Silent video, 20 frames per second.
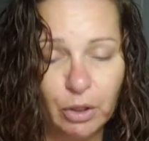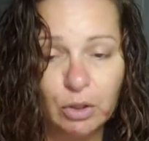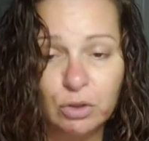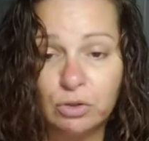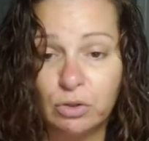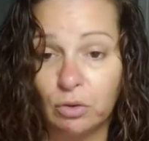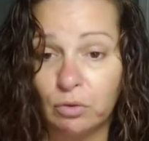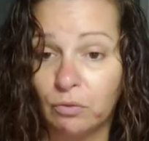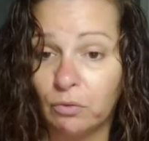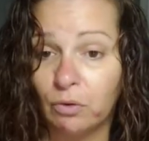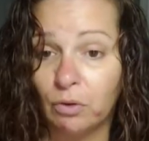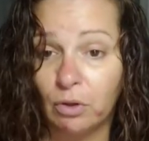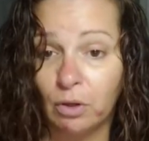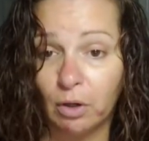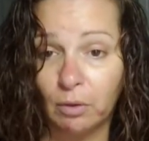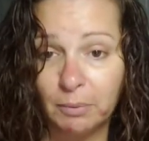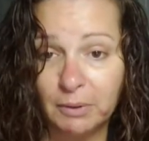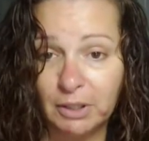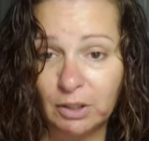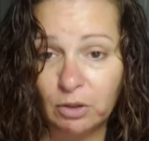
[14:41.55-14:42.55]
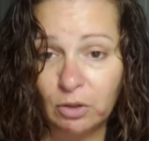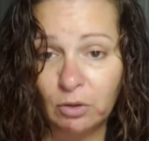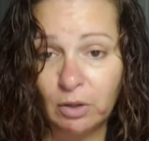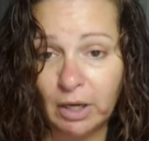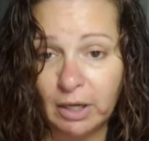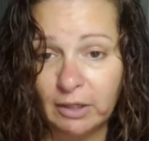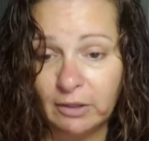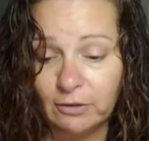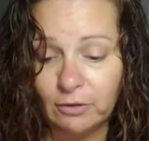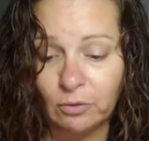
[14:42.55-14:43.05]
So nobody knew
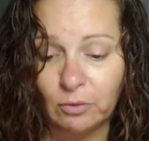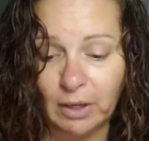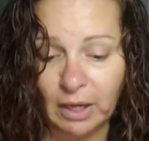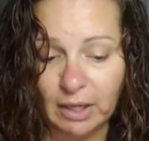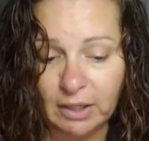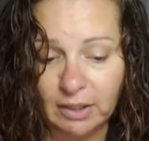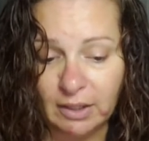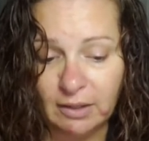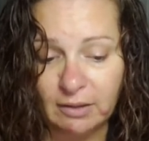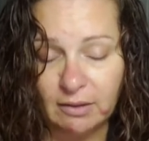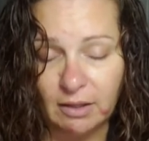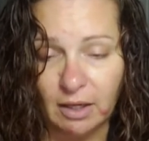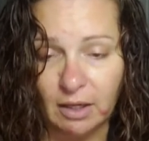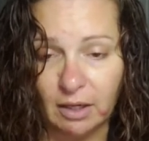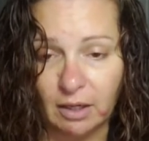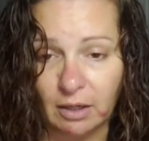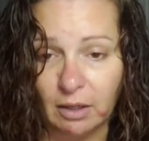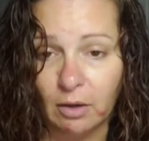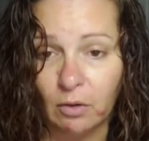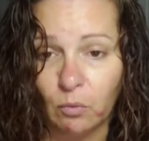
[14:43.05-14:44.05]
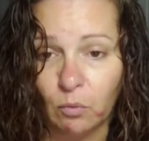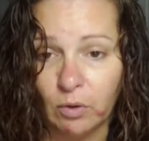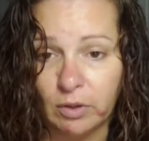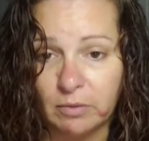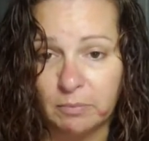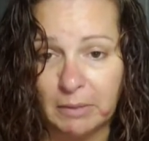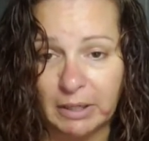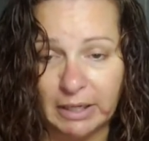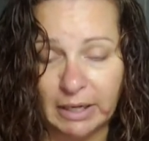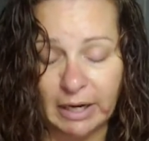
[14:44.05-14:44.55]
how to do anything with
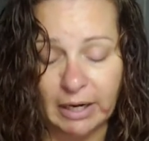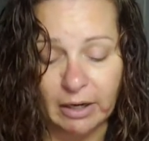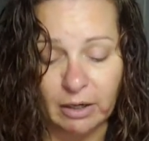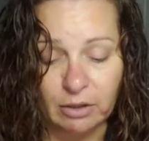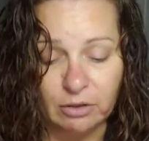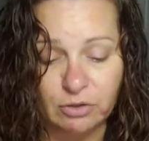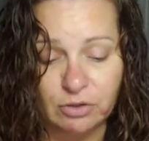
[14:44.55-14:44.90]
my hair.